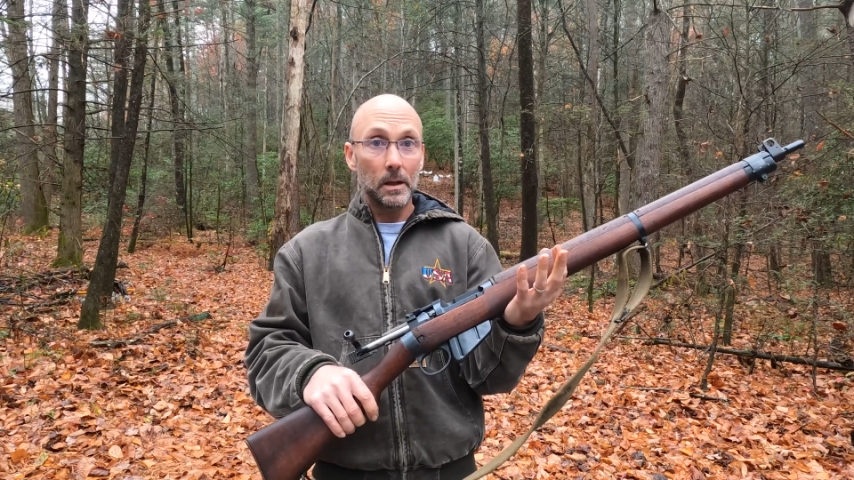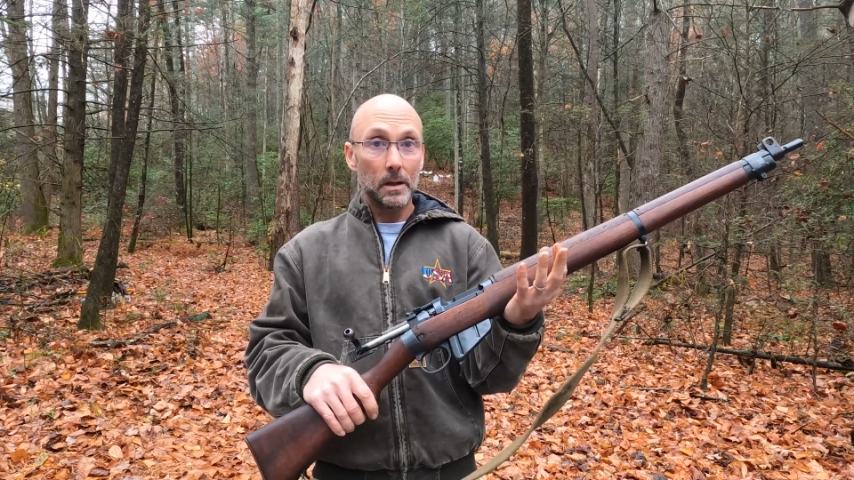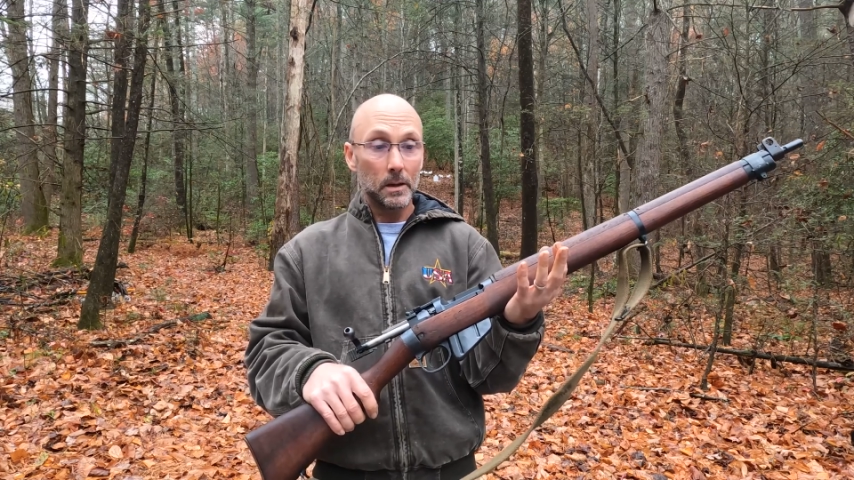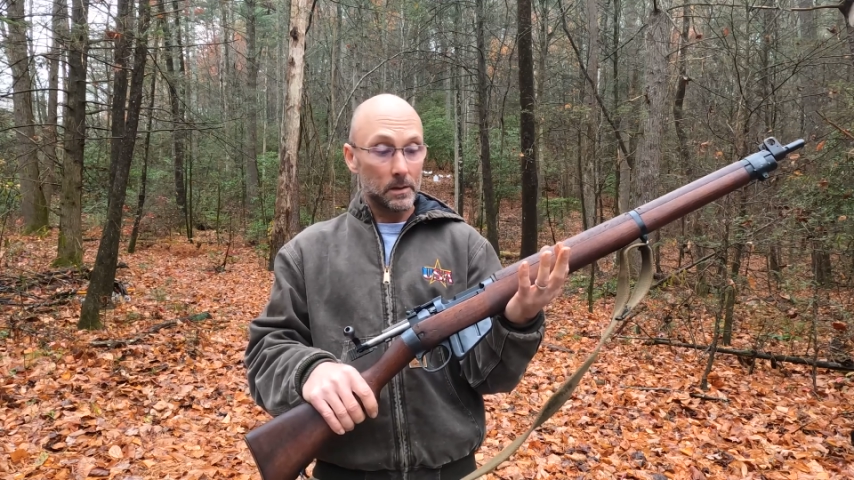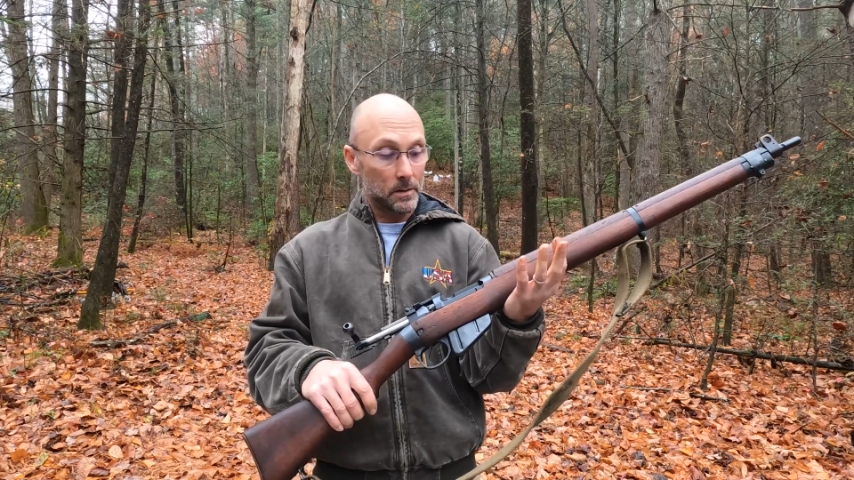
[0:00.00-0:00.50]

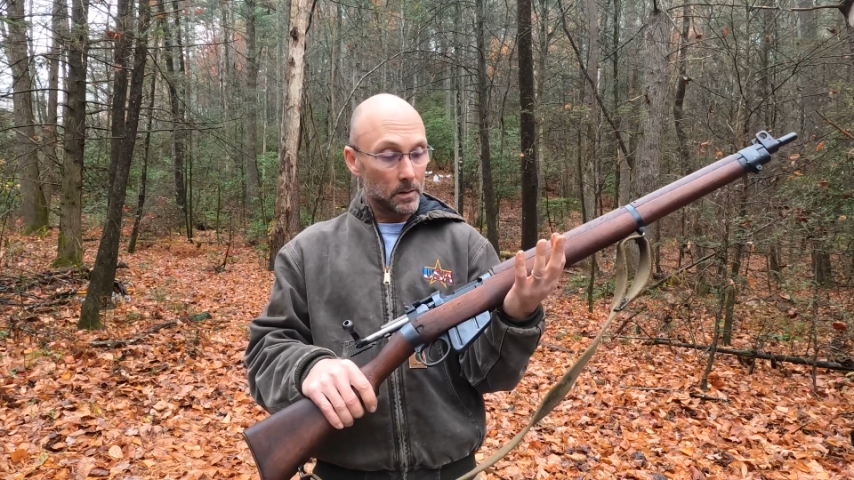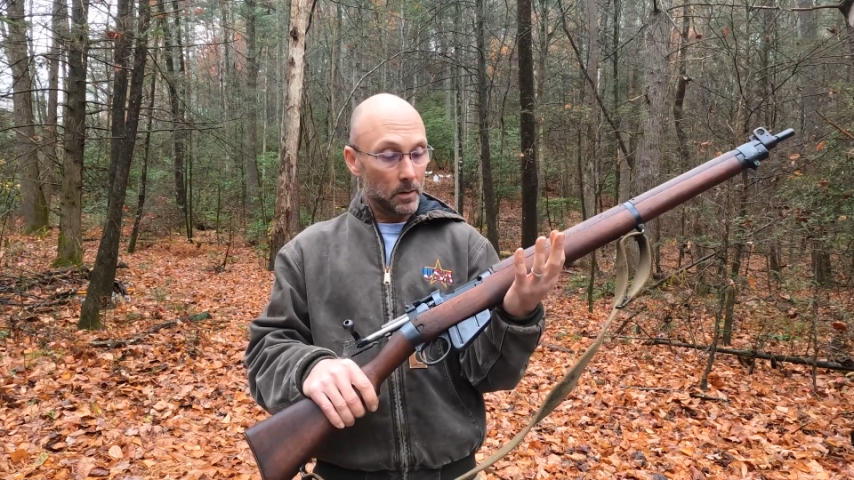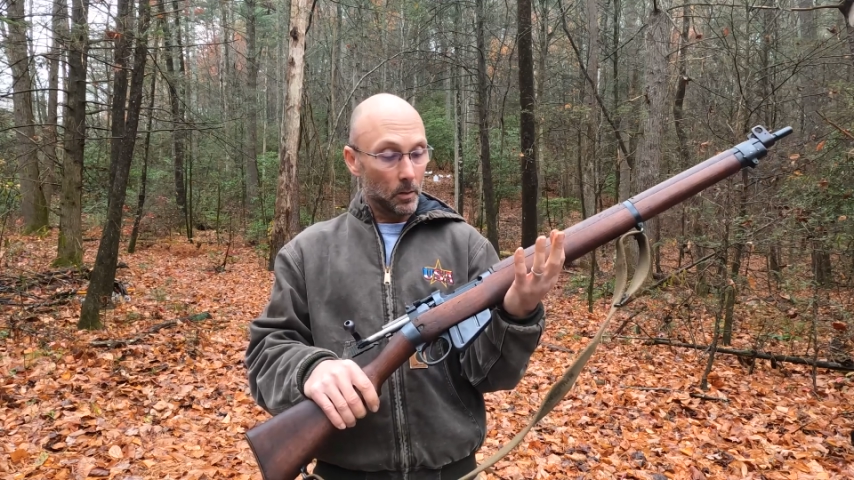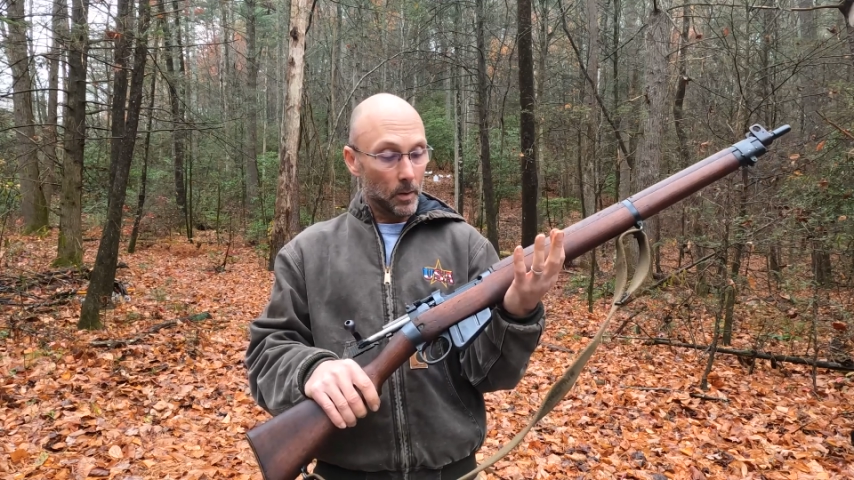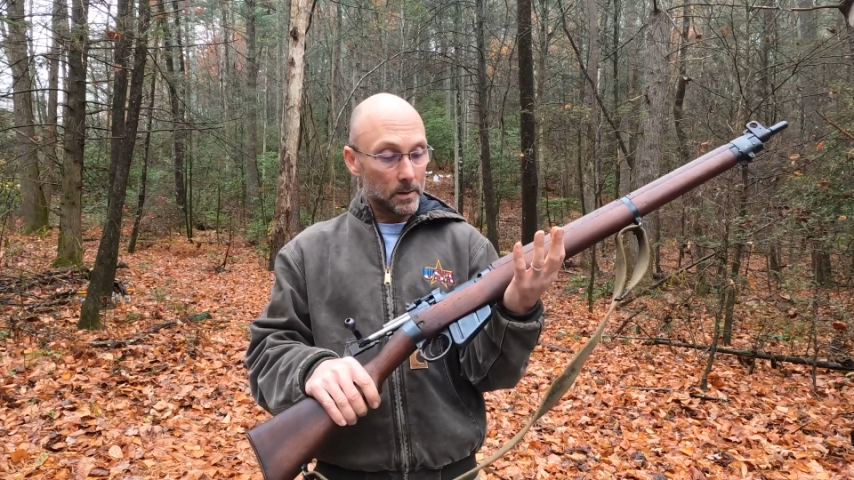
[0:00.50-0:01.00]
is
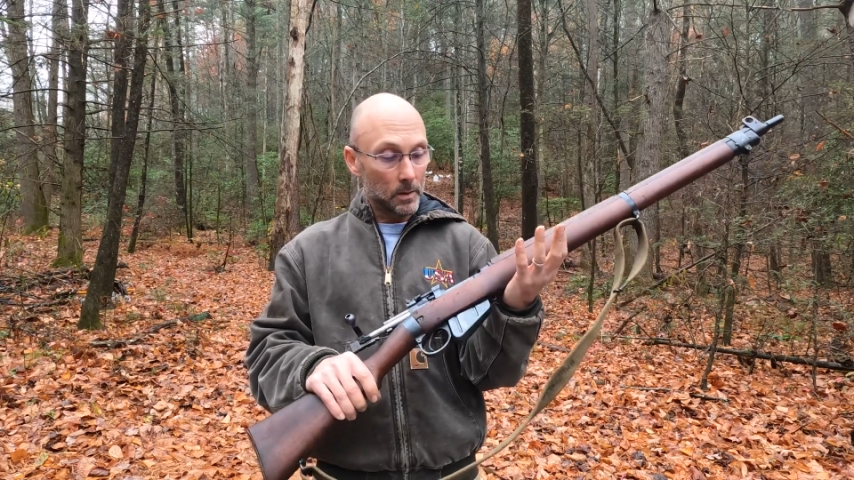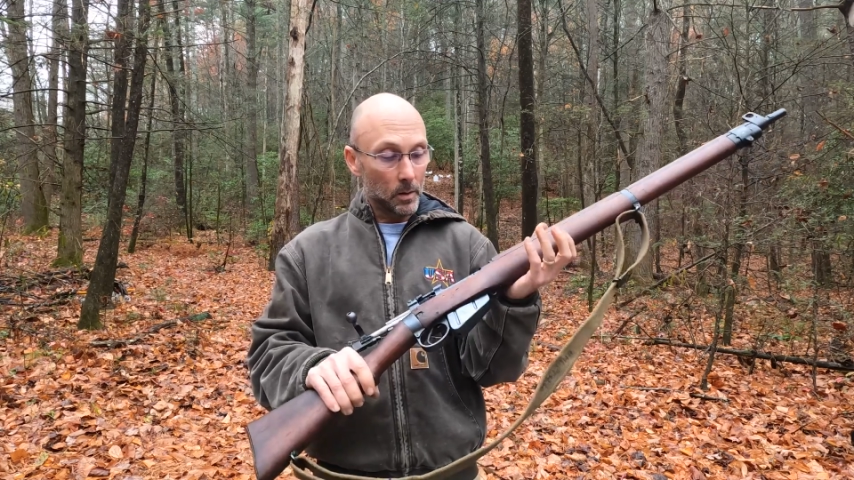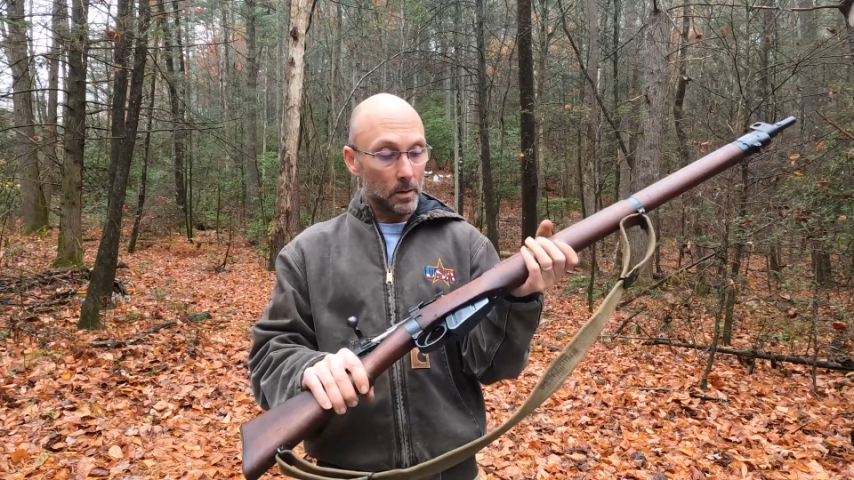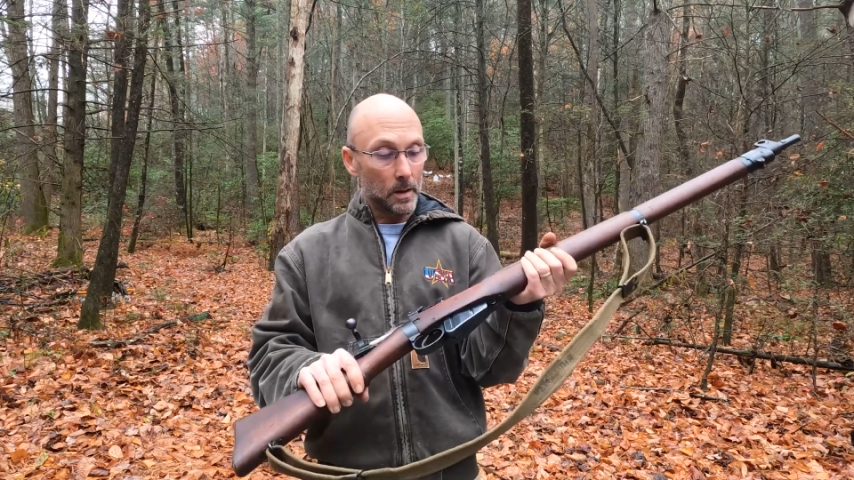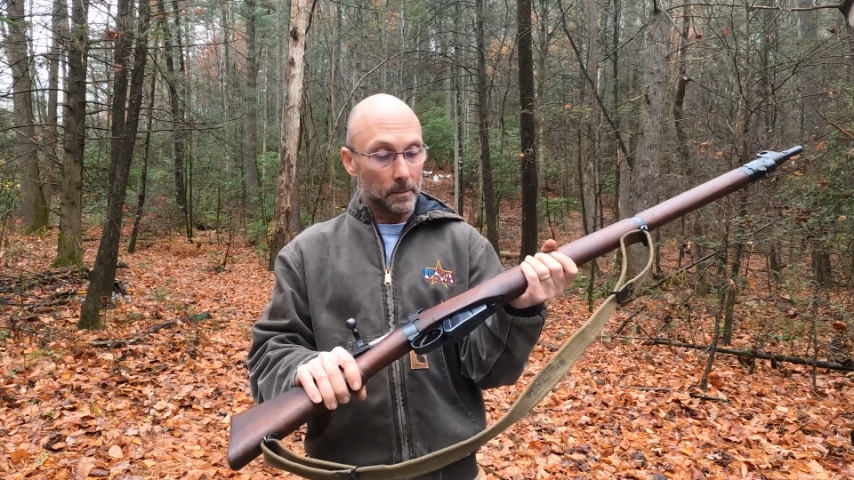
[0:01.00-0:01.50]
what's
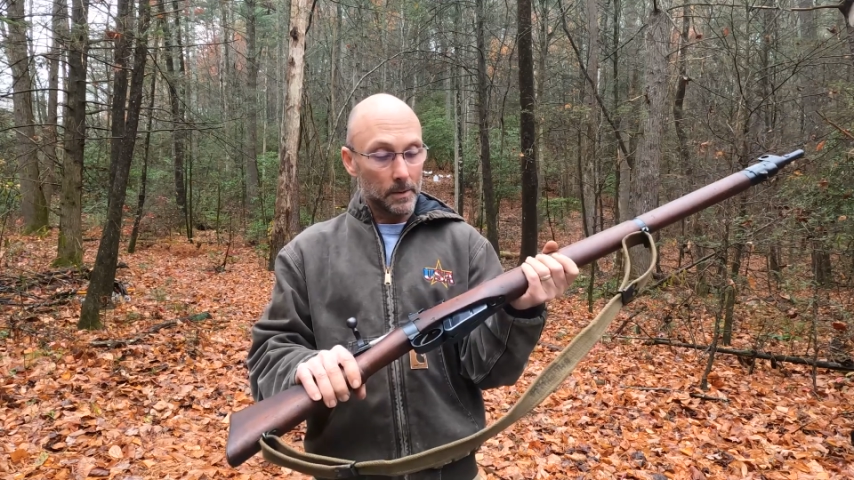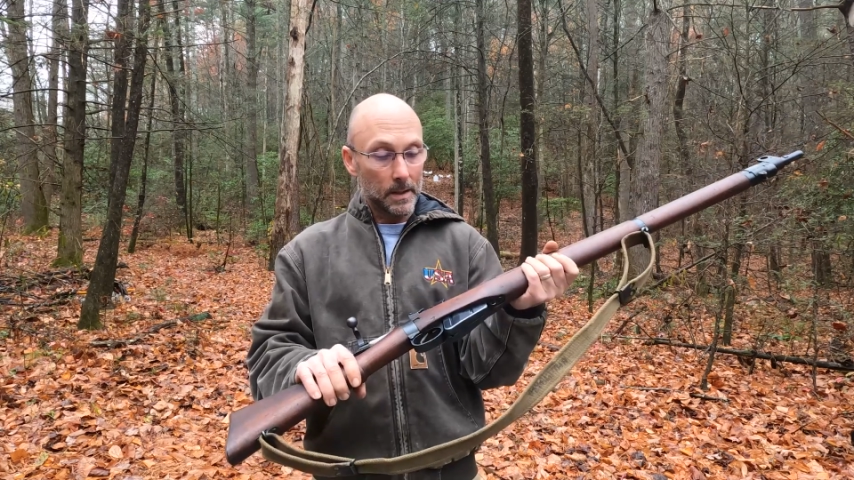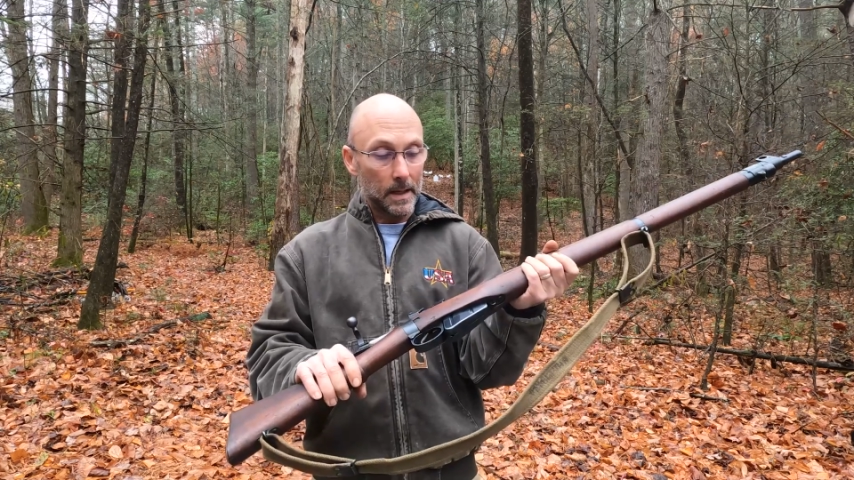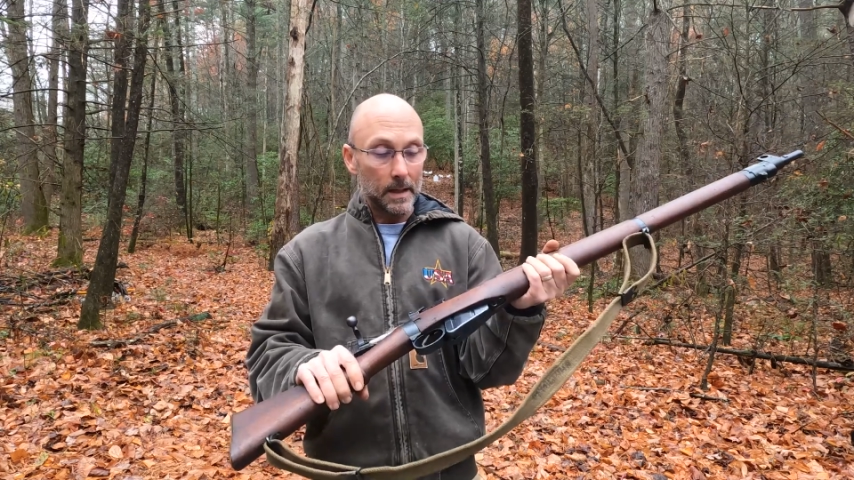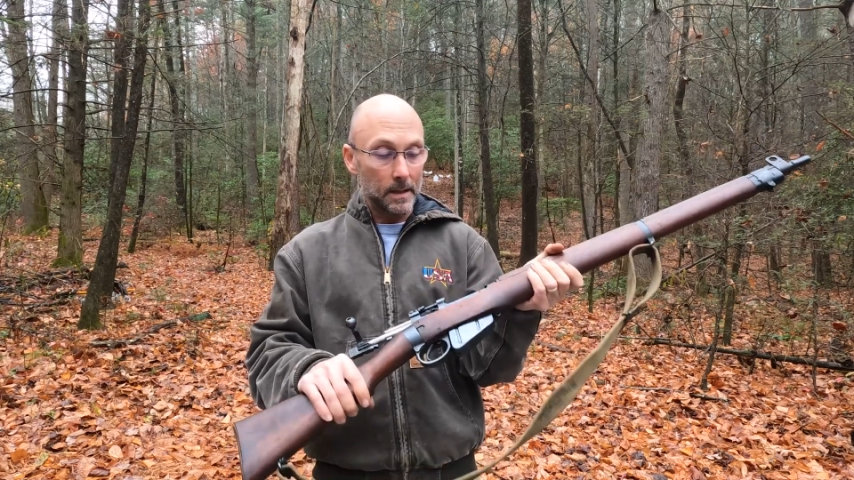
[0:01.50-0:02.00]
loaded up
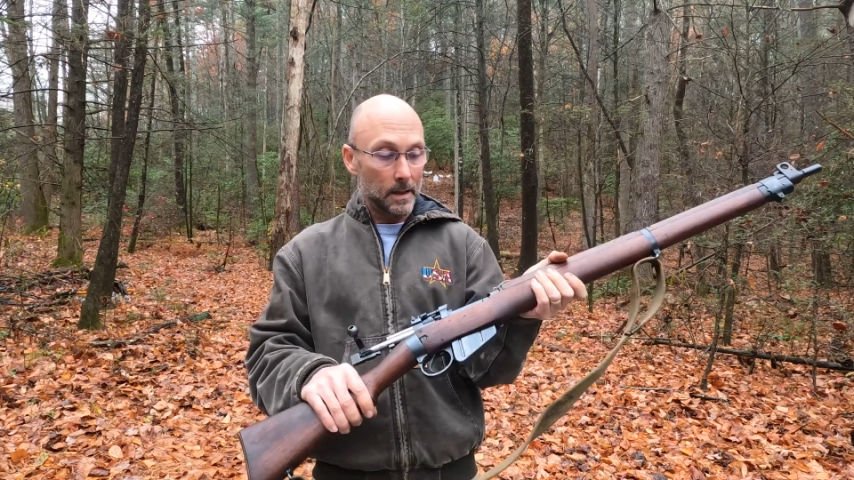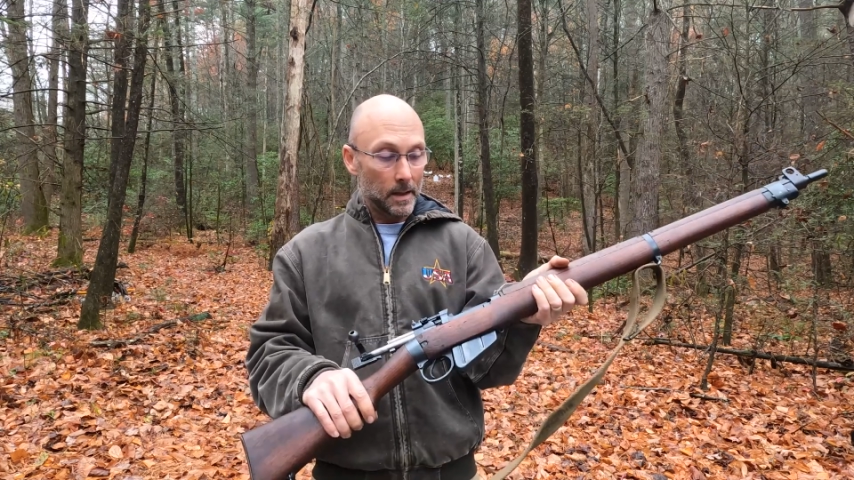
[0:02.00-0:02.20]
today,